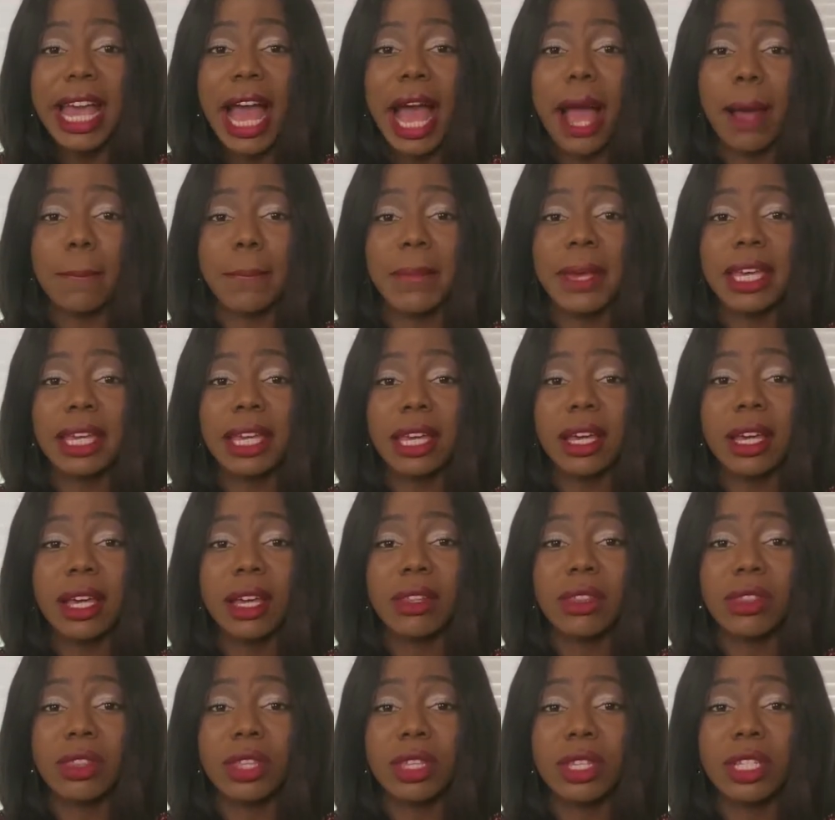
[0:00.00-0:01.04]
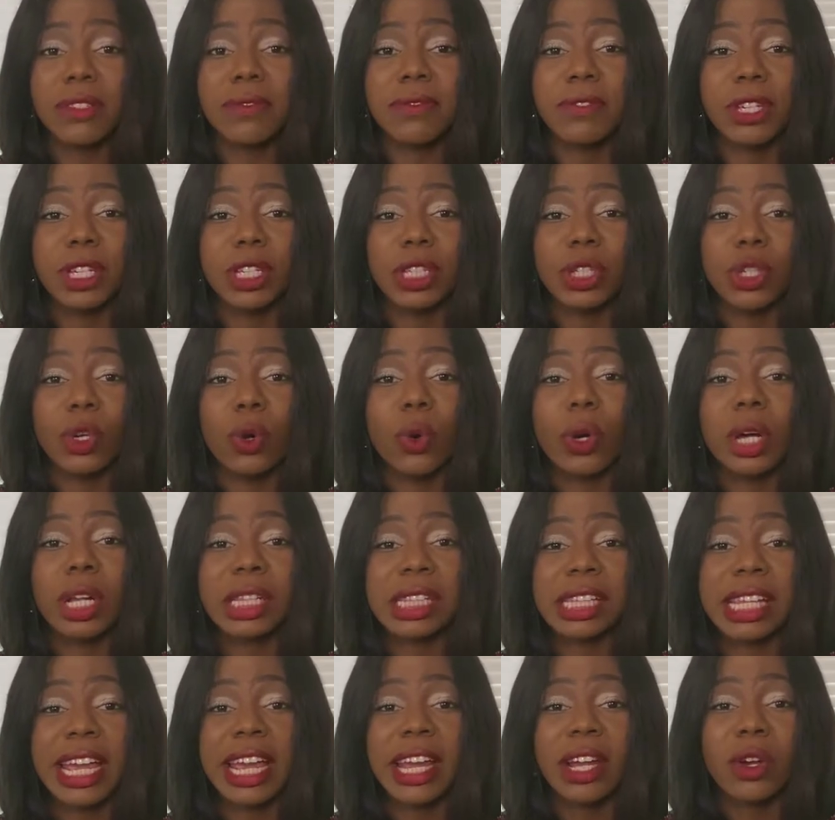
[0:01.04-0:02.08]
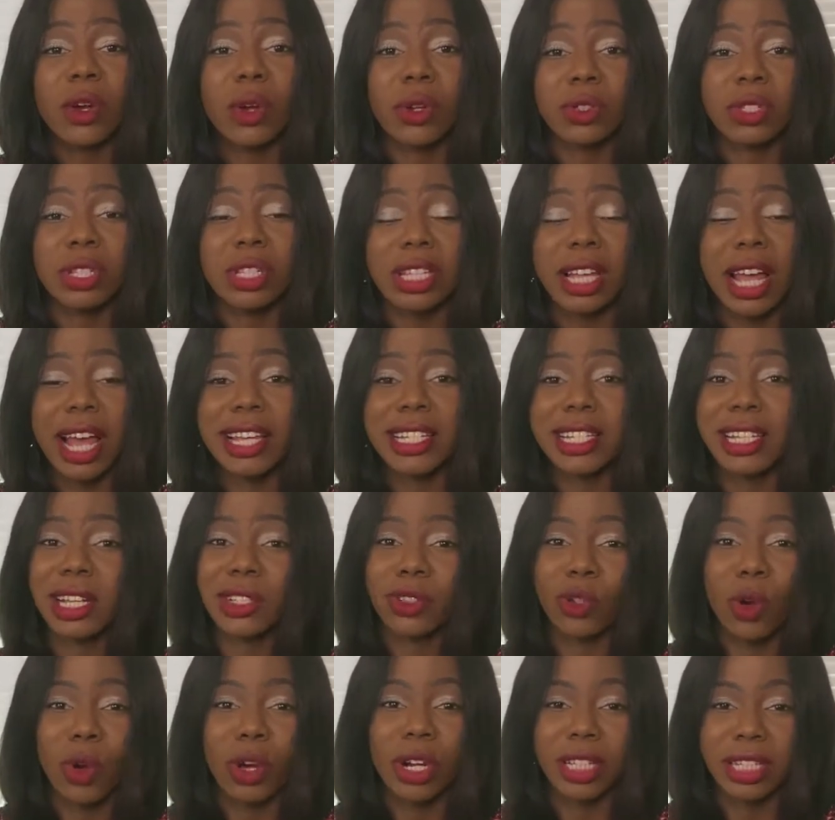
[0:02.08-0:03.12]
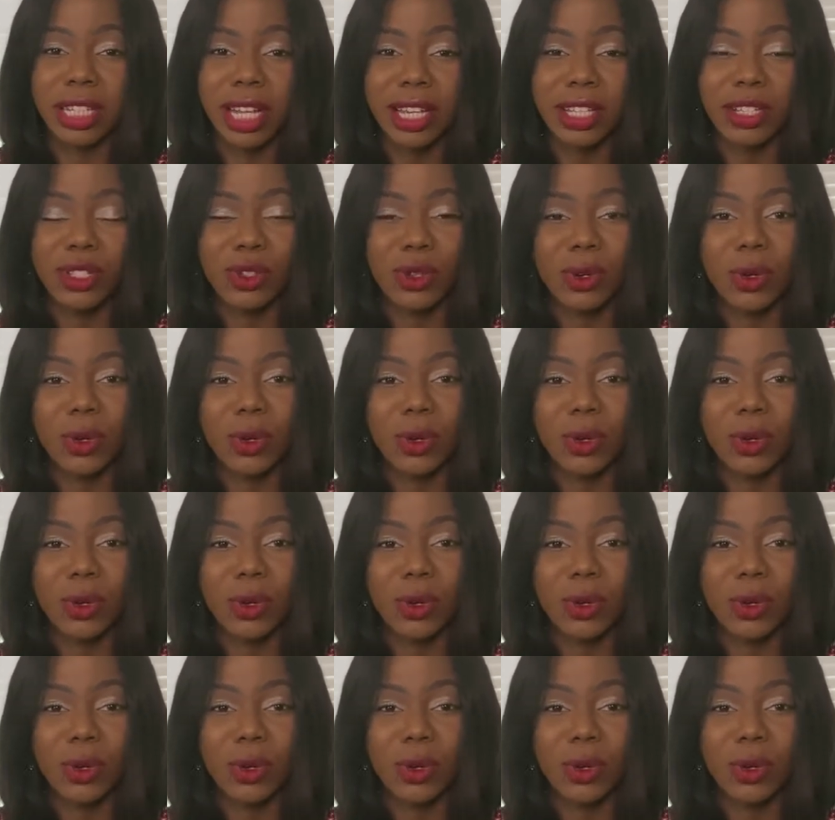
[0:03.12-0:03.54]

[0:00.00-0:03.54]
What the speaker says: and make this video clear, concise, and organized.